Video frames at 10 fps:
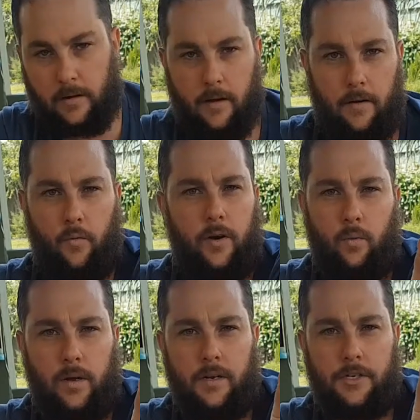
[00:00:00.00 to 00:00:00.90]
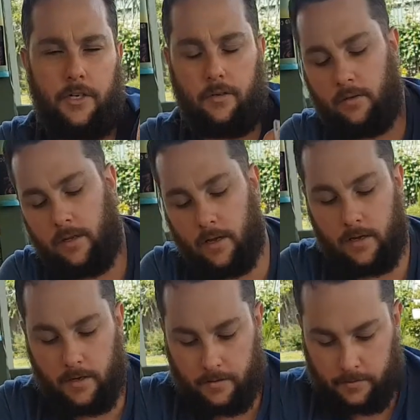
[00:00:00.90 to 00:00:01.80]
Avoid wind chill.
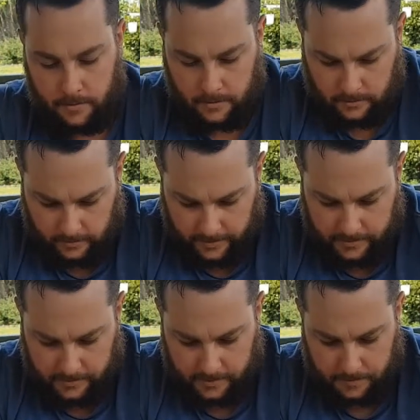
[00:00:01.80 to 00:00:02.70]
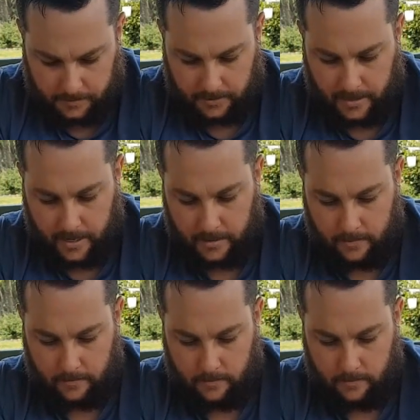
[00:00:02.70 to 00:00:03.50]
Just little hints and tips like that.